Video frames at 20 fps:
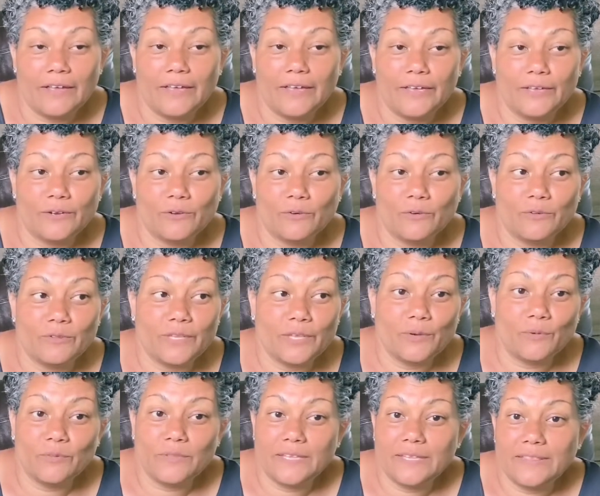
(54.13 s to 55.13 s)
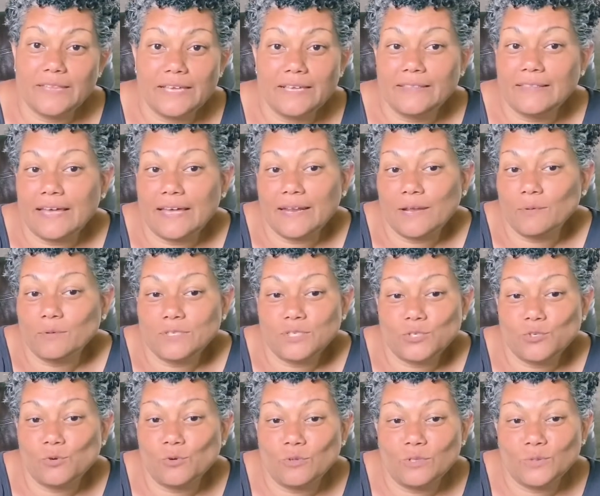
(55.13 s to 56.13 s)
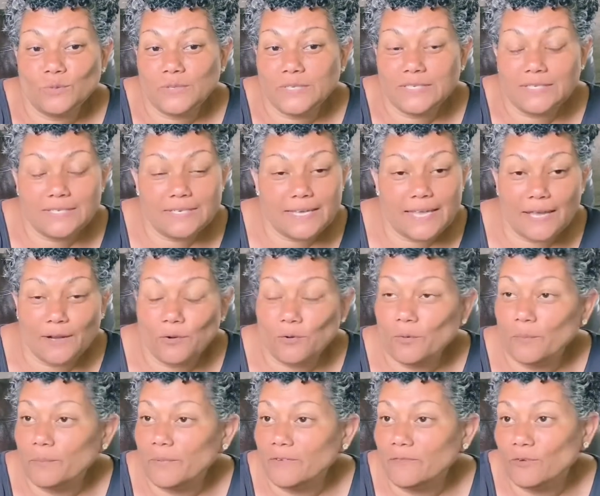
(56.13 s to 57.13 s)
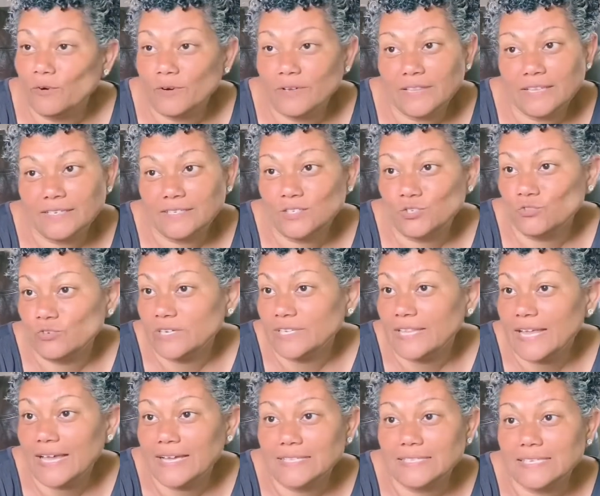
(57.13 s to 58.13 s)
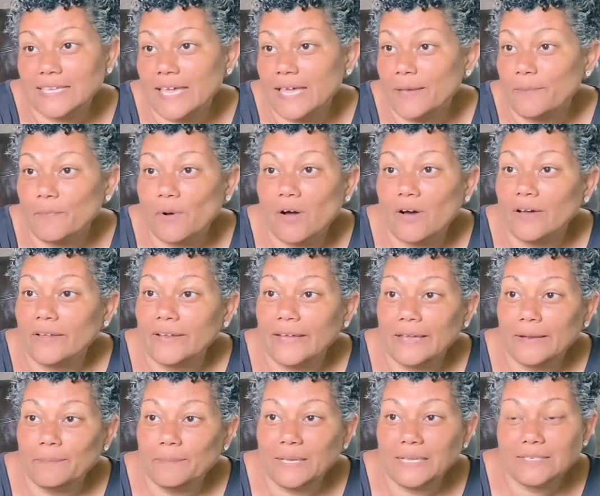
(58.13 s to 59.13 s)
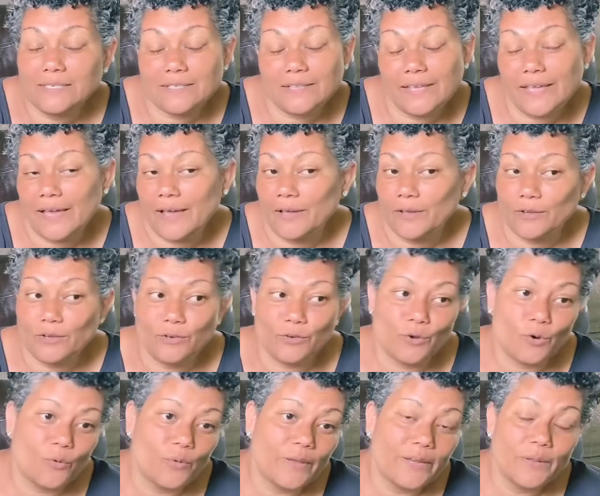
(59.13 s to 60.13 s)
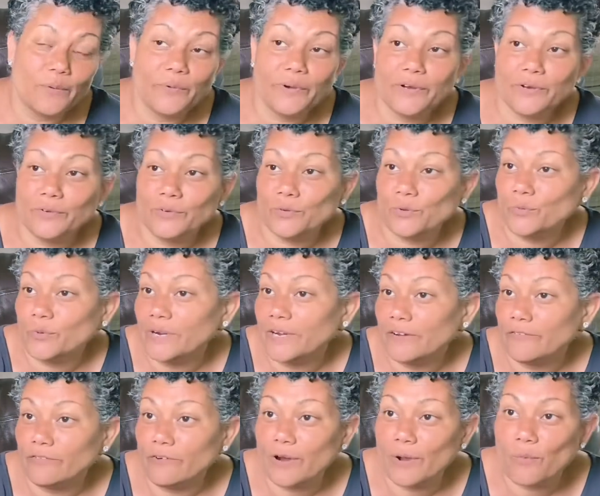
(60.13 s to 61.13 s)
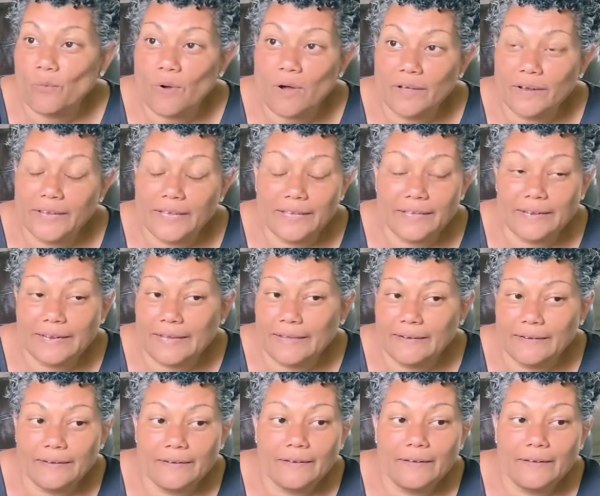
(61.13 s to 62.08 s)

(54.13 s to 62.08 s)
The only thing that I was told was to get home before the street lights came on, and basically I could go anywhere, do whatever I wanted. And